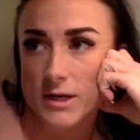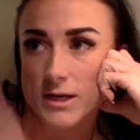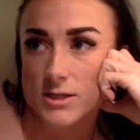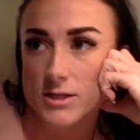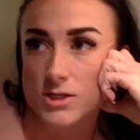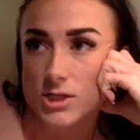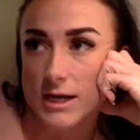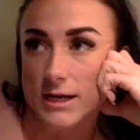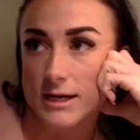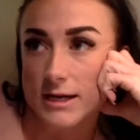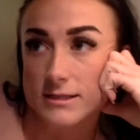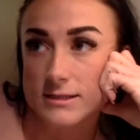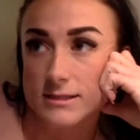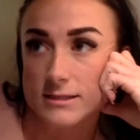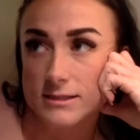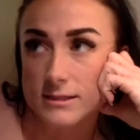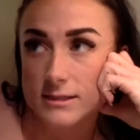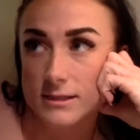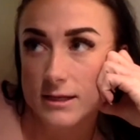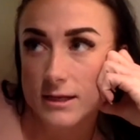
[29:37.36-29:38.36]
much, I
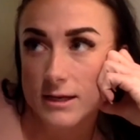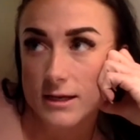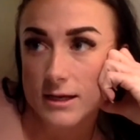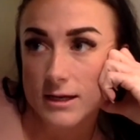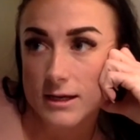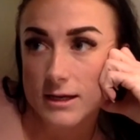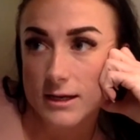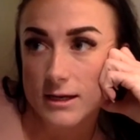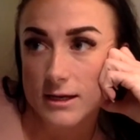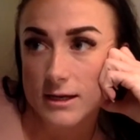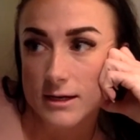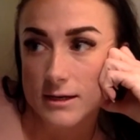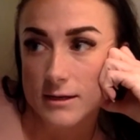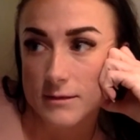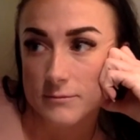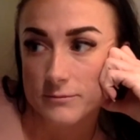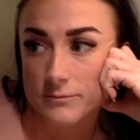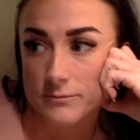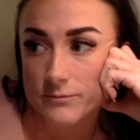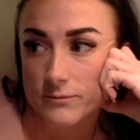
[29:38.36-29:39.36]
guess. Okay.
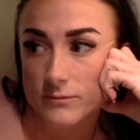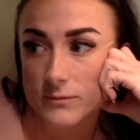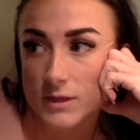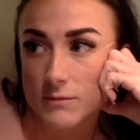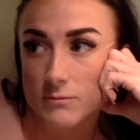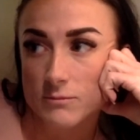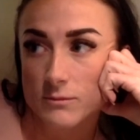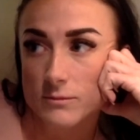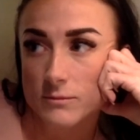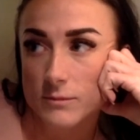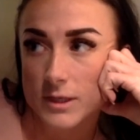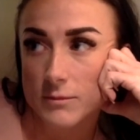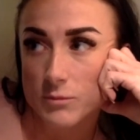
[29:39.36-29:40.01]
My